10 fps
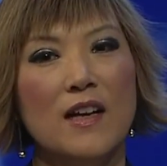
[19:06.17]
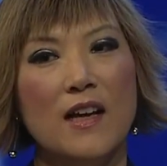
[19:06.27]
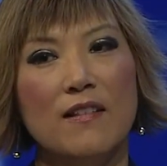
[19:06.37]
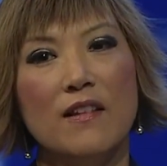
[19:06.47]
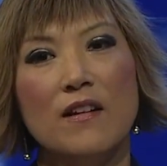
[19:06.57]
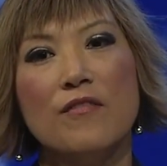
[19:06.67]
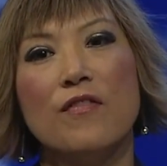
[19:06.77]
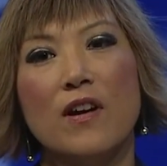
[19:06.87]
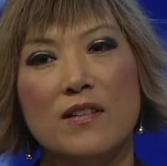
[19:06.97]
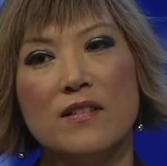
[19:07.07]
And therefore,
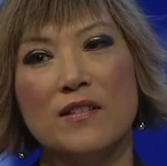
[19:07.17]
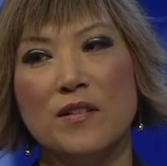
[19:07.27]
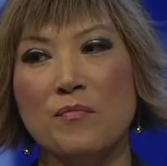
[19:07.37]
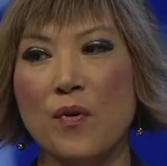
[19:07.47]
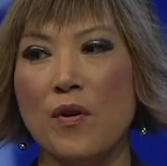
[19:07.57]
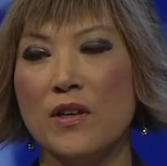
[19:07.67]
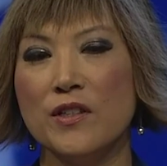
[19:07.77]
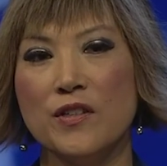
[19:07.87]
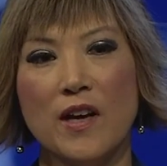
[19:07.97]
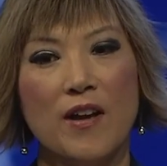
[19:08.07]
for us, it's
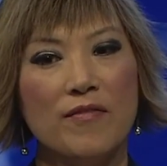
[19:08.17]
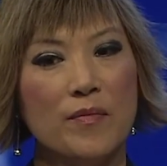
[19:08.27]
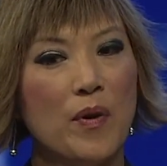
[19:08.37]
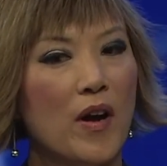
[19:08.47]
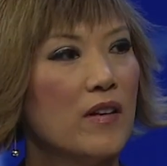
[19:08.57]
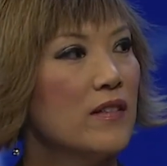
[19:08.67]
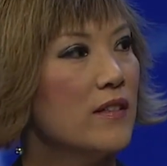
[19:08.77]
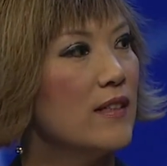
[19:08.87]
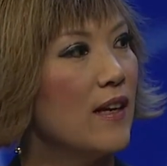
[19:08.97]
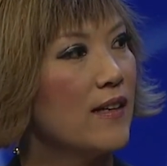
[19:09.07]
important to have a
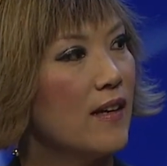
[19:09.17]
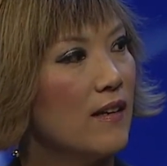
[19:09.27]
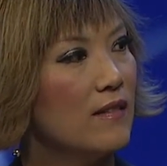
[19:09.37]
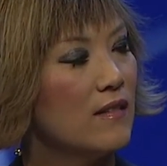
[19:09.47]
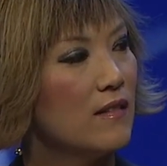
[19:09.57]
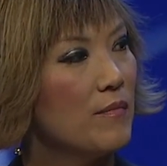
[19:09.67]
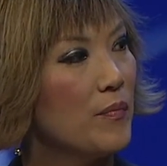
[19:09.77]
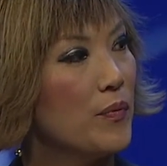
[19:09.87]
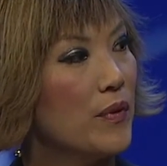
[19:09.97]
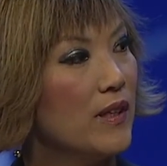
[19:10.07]
partner that can
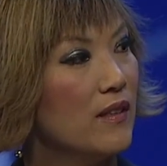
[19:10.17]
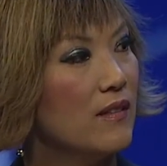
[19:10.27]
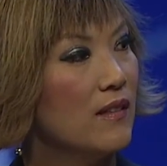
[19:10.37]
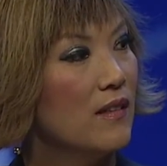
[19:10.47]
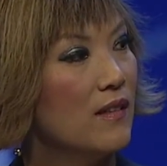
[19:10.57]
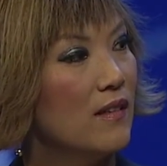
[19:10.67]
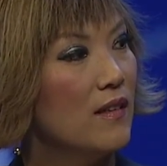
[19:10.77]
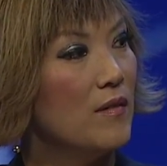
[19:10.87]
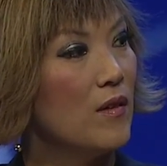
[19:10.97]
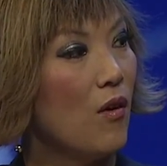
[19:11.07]
bring
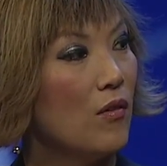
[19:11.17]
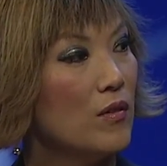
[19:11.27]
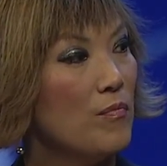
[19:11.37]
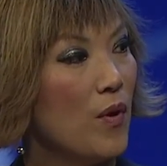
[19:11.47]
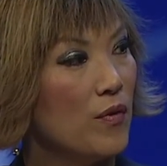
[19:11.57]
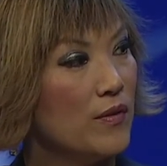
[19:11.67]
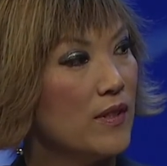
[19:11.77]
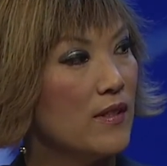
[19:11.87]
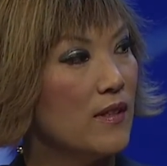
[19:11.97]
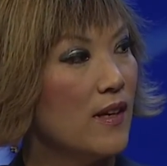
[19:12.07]
all the
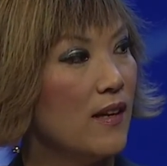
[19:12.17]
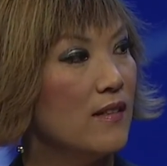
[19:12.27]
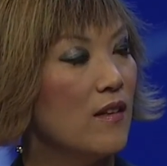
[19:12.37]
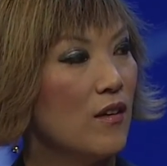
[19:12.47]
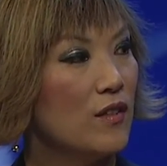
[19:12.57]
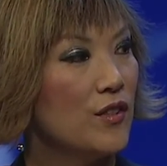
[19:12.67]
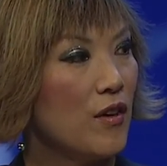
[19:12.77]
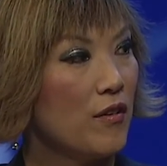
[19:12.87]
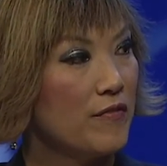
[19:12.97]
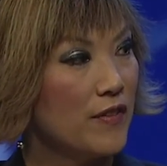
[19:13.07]
modes and all the
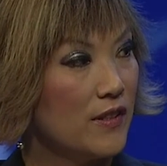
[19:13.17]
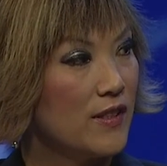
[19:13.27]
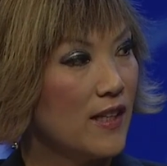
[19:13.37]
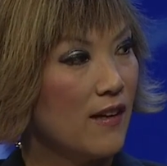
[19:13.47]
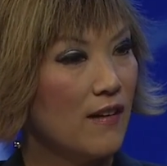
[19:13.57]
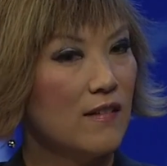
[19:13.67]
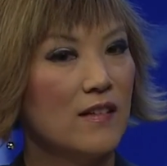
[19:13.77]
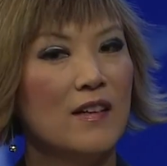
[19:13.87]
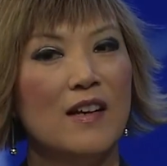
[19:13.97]
geographies together.